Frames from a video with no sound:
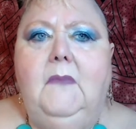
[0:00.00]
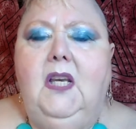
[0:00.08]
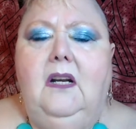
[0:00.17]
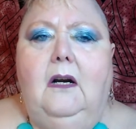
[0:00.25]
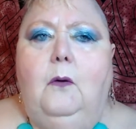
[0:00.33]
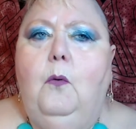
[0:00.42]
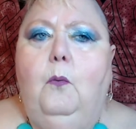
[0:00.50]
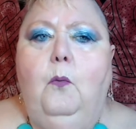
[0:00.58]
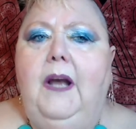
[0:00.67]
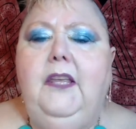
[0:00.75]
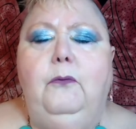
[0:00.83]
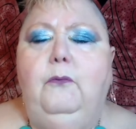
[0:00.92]

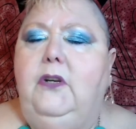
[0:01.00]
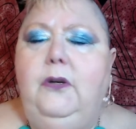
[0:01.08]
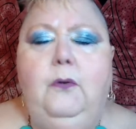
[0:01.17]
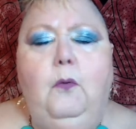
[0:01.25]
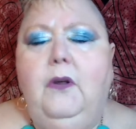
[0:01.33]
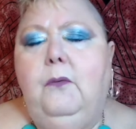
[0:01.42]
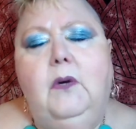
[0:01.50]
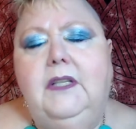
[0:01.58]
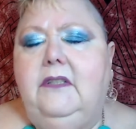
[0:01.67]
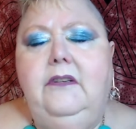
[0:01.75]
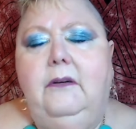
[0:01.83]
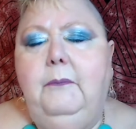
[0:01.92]
what you do with
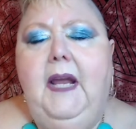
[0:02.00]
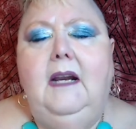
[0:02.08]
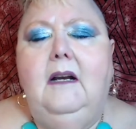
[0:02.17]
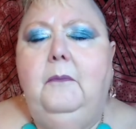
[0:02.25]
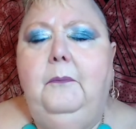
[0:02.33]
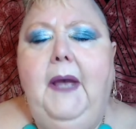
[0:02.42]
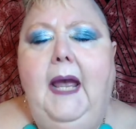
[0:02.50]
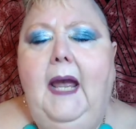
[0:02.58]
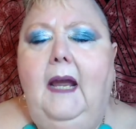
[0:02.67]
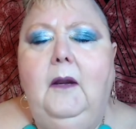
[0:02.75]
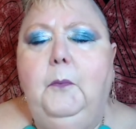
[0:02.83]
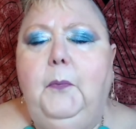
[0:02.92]
what's in your makeup
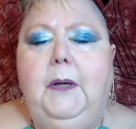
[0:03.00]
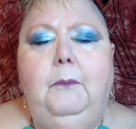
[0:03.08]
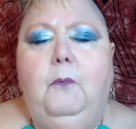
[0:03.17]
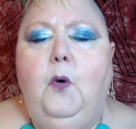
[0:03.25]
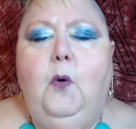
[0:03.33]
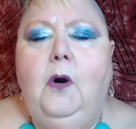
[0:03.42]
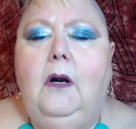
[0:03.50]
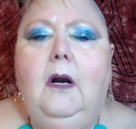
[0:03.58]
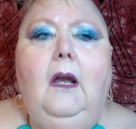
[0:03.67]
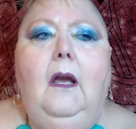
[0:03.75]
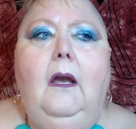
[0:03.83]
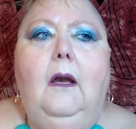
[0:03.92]
bag, but more
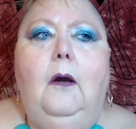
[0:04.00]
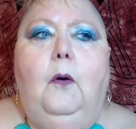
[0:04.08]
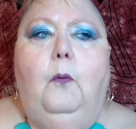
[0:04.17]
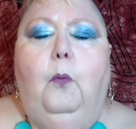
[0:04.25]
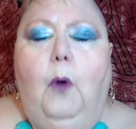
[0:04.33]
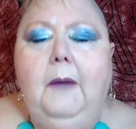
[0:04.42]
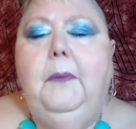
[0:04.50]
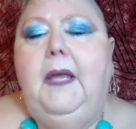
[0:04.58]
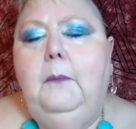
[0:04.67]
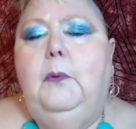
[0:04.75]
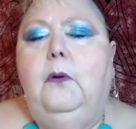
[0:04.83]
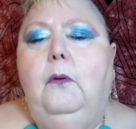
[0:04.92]
what
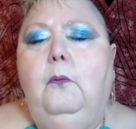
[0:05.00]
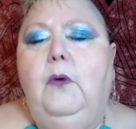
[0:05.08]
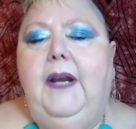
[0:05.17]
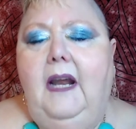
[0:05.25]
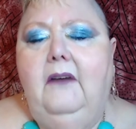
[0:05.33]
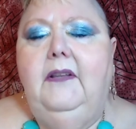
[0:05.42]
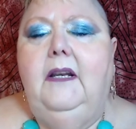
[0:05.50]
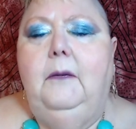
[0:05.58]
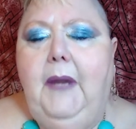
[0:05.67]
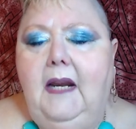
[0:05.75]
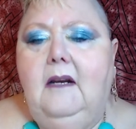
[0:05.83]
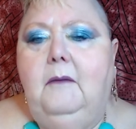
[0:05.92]
people would have in their
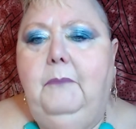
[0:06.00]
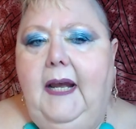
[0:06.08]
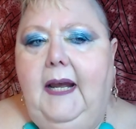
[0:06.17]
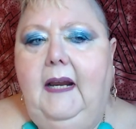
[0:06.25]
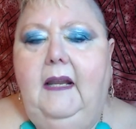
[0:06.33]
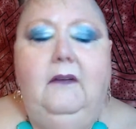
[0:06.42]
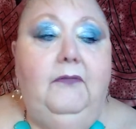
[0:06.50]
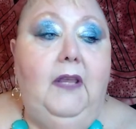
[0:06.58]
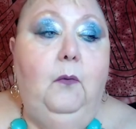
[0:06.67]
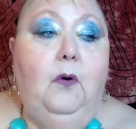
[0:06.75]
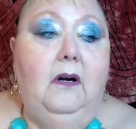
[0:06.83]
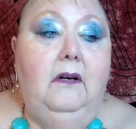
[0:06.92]
makeup bag if they
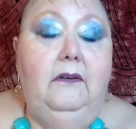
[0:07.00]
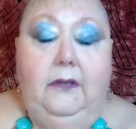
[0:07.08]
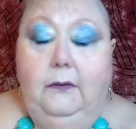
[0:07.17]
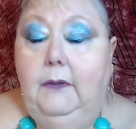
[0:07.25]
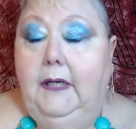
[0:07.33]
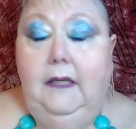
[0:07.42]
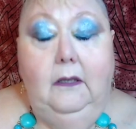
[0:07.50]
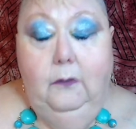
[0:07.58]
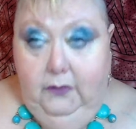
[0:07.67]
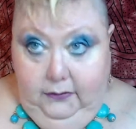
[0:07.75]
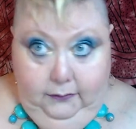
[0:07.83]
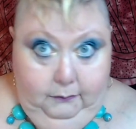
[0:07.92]
weren't doing
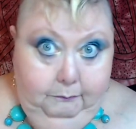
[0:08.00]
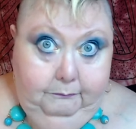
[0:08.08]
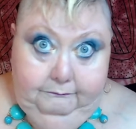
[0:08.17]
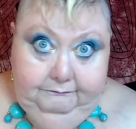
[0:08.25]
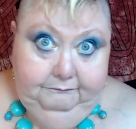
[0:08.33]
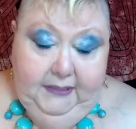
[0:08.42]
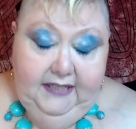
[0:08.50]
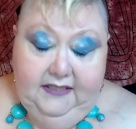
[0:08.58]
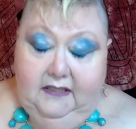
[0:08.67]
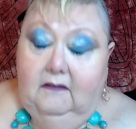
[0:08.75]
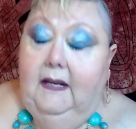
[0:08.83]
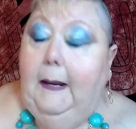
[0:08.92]
YouTube,
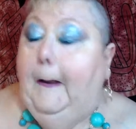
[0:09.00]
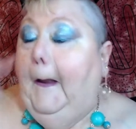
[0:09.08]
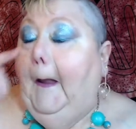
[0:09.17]
basically.